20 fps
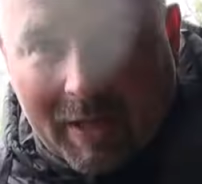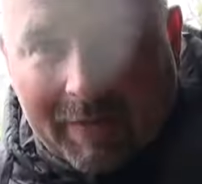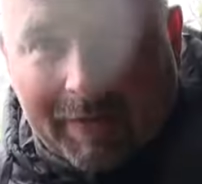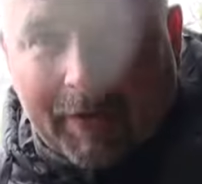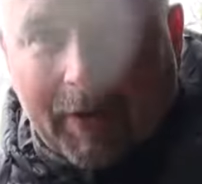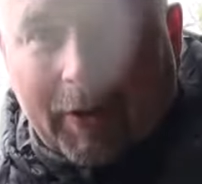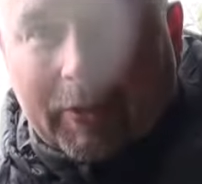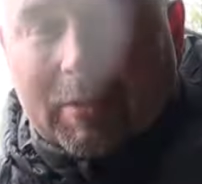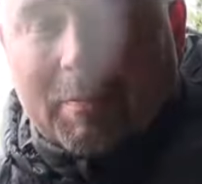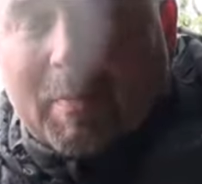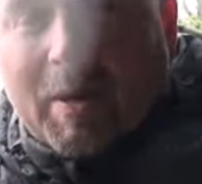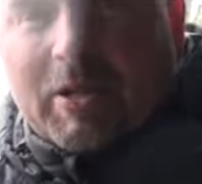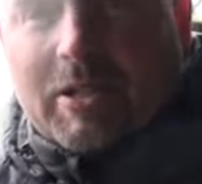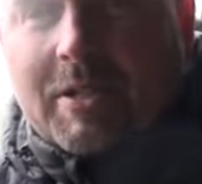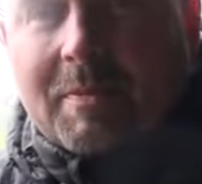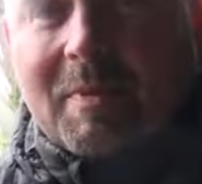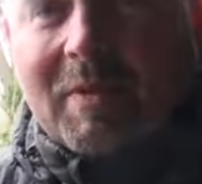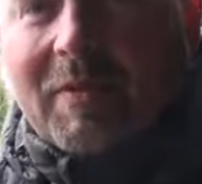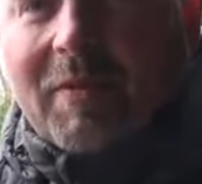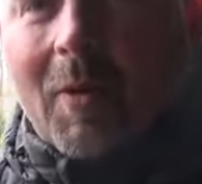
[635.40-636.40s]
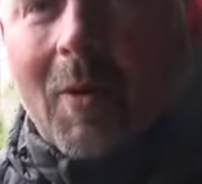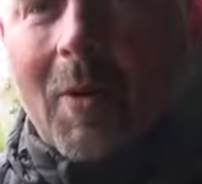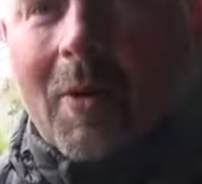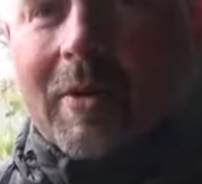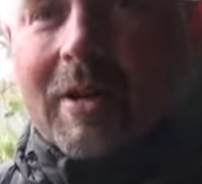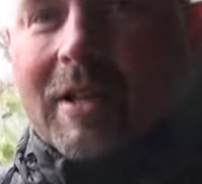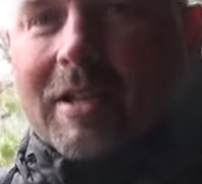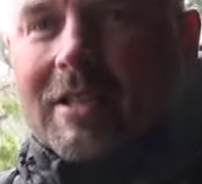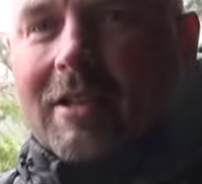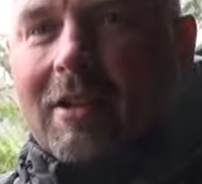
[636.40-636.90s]
I forgot to mention
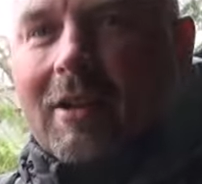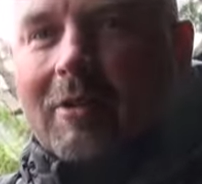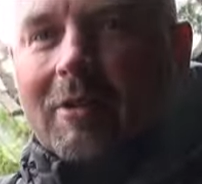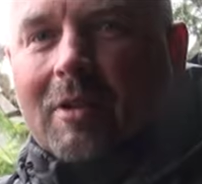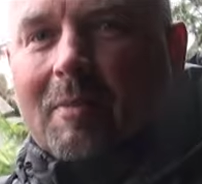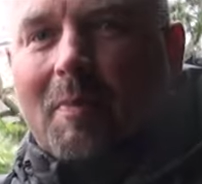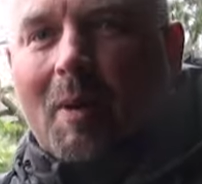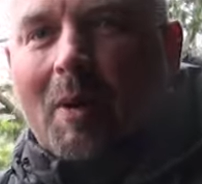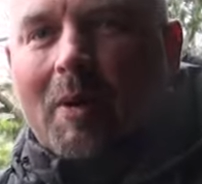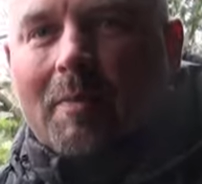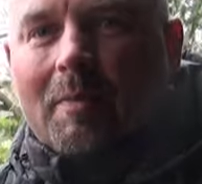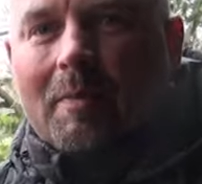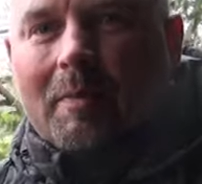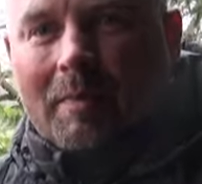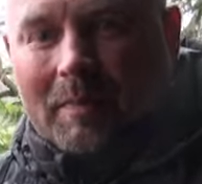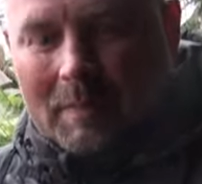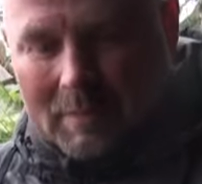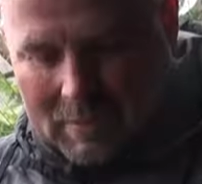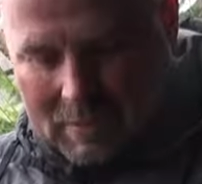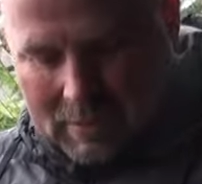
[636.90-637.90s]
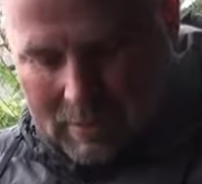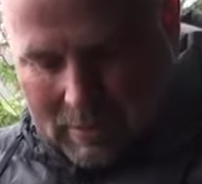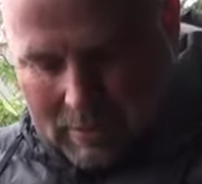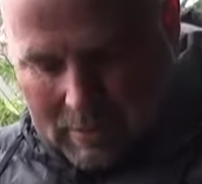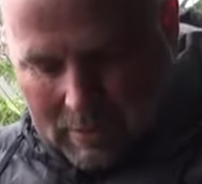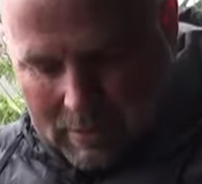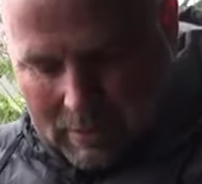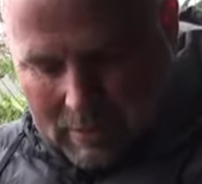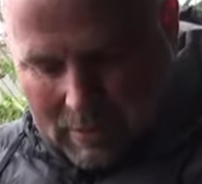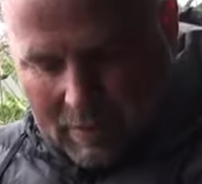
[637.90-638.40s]
before is along the bottom
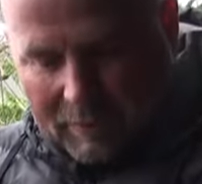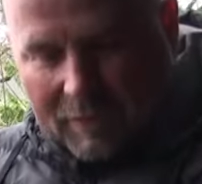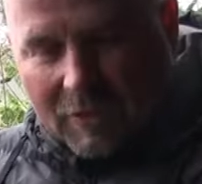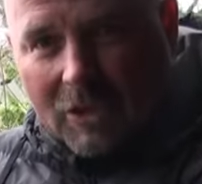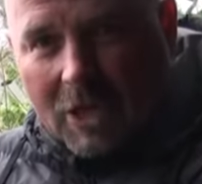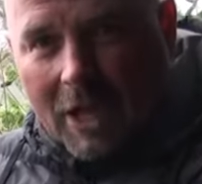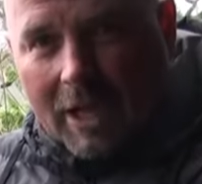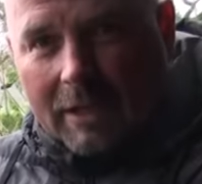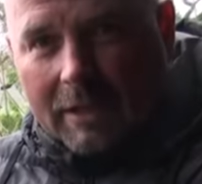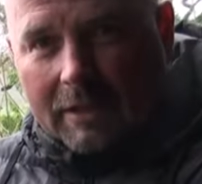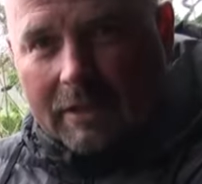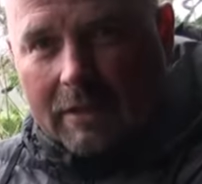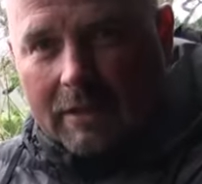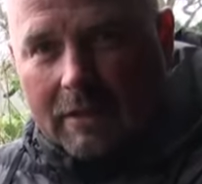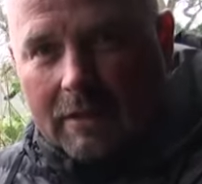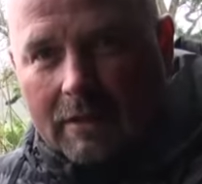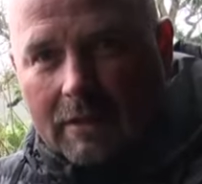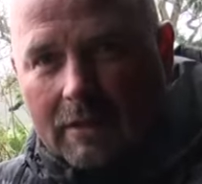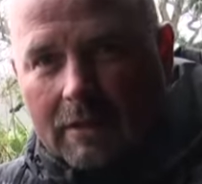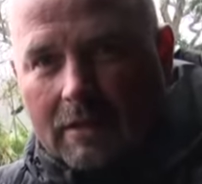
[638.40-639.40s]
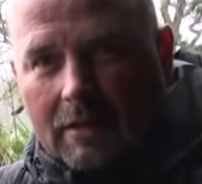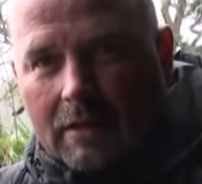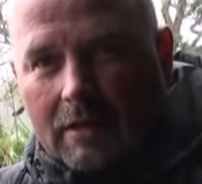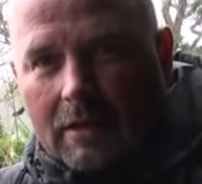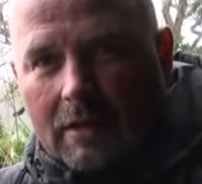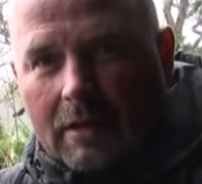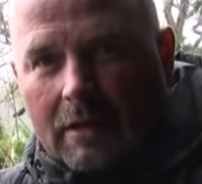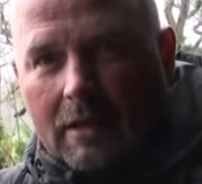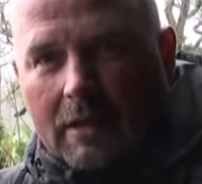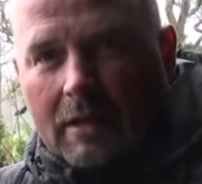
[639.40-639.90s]
of the jacket,
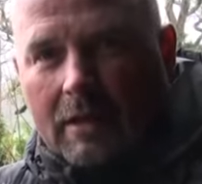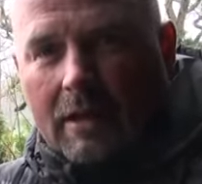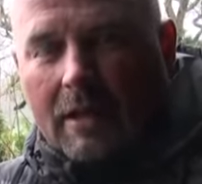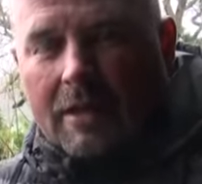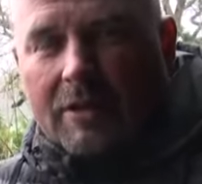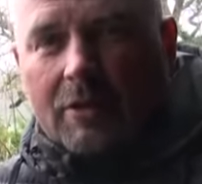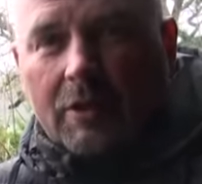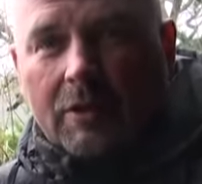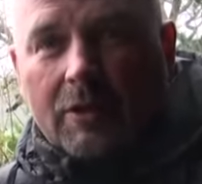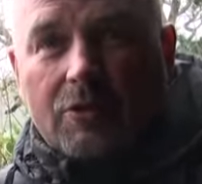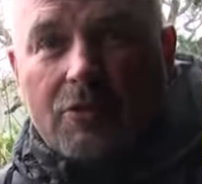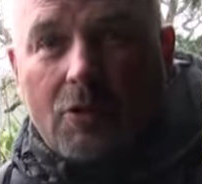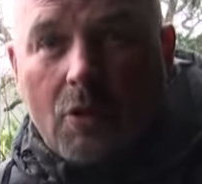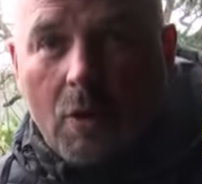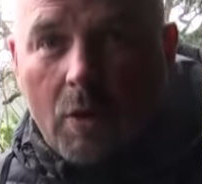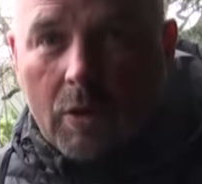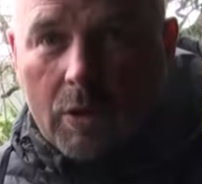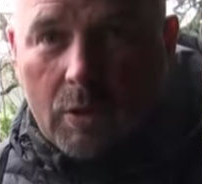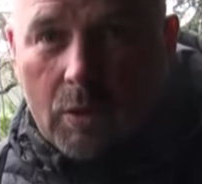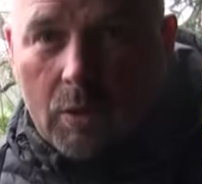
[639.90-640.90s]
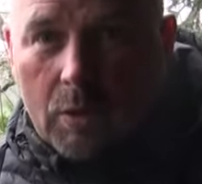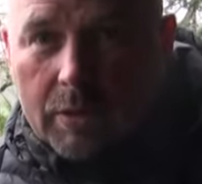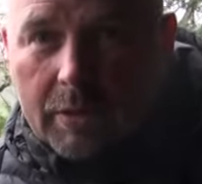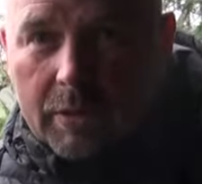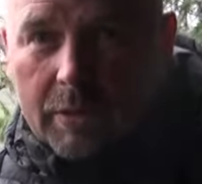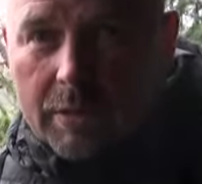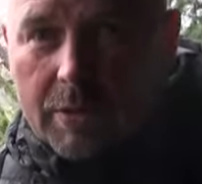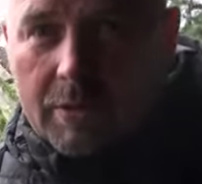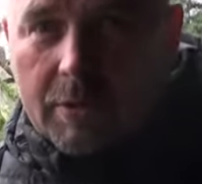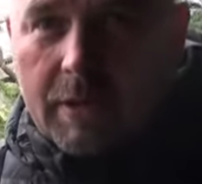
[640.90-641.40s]
it's got a draw cord,
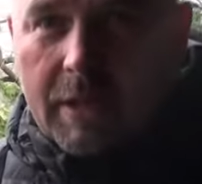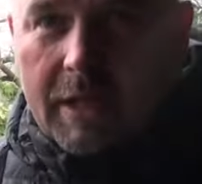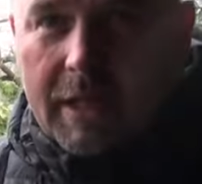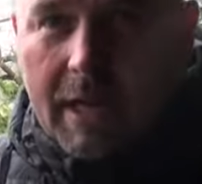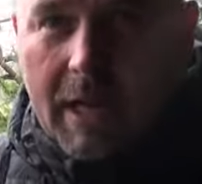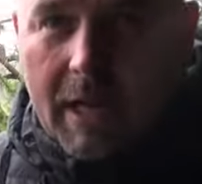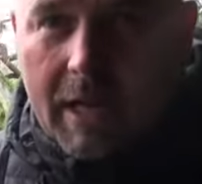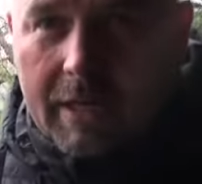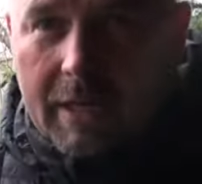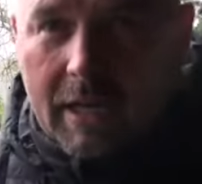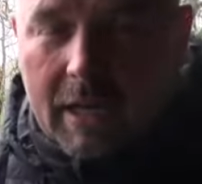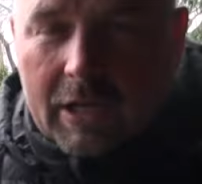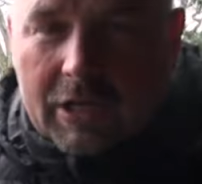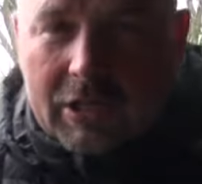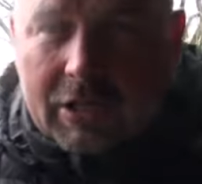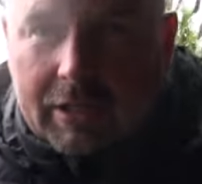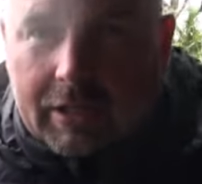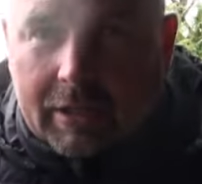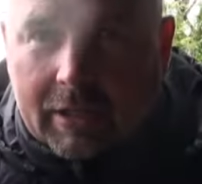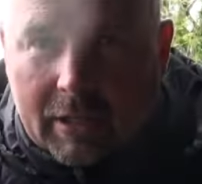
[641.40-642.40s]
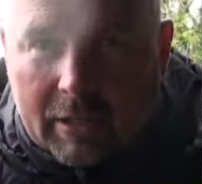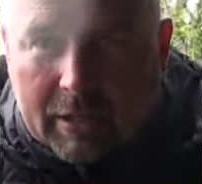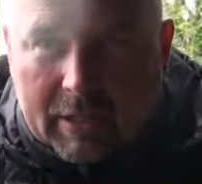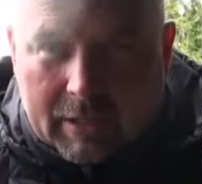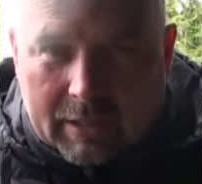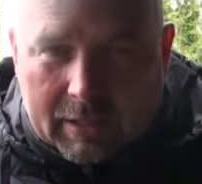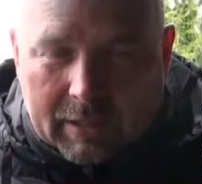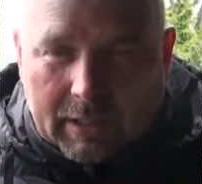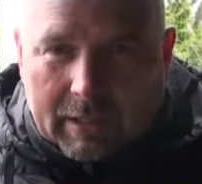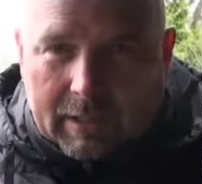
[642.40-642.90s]
so you can actually
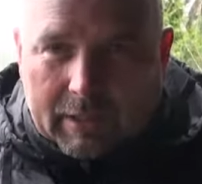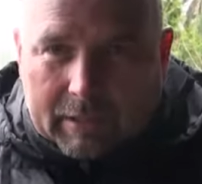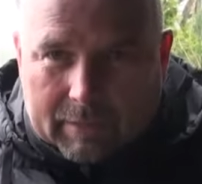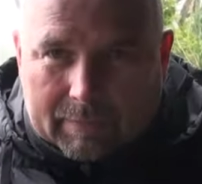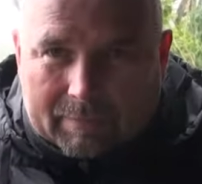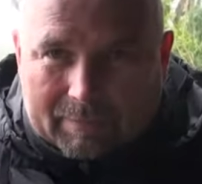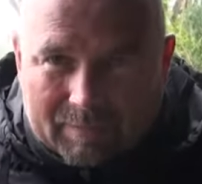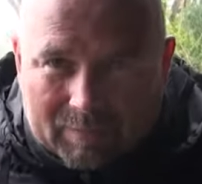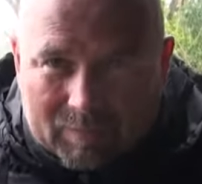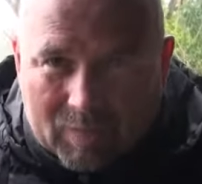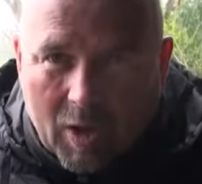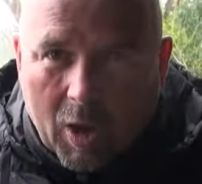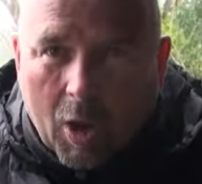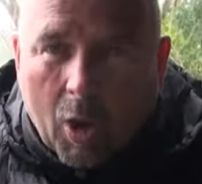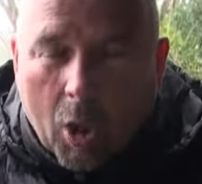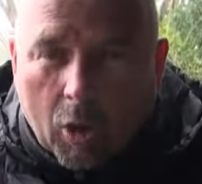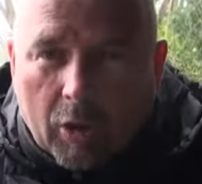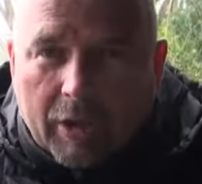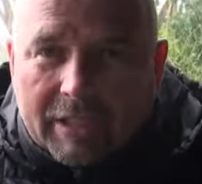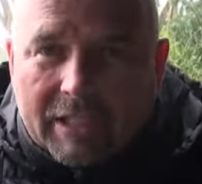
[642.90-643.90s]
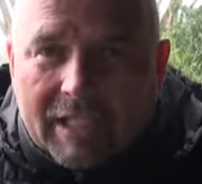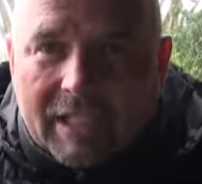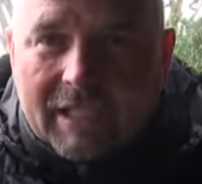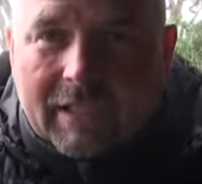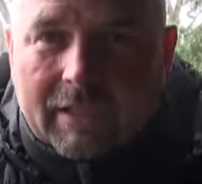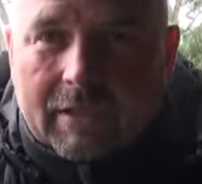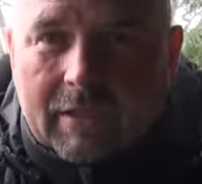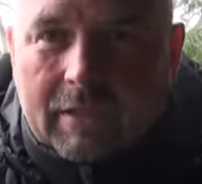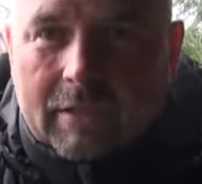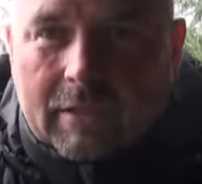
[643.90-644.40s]
like lock it
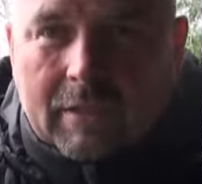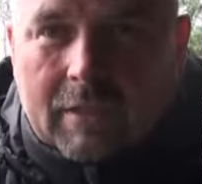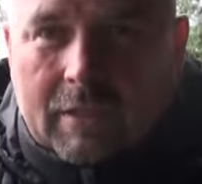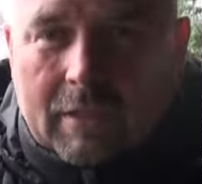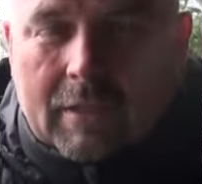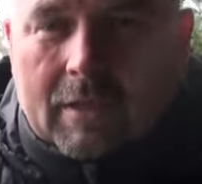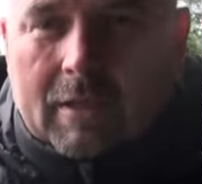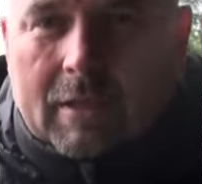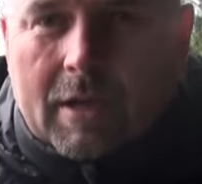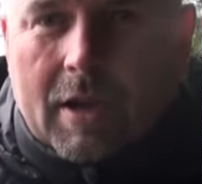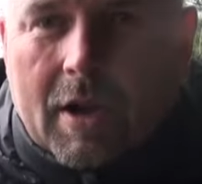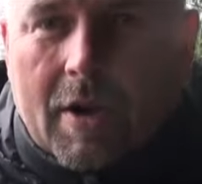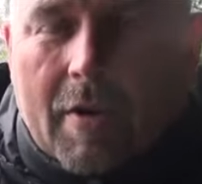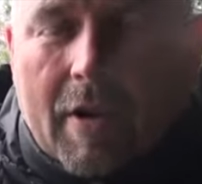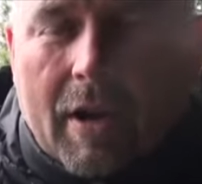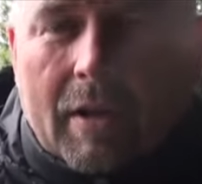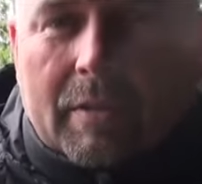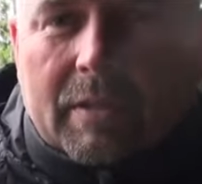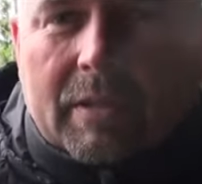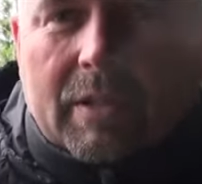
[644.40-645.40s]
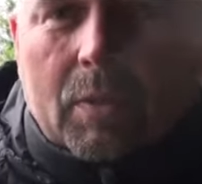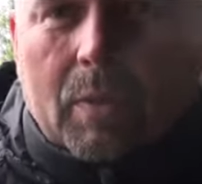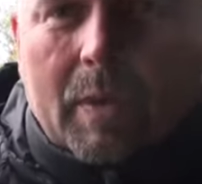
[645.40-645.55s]
in around your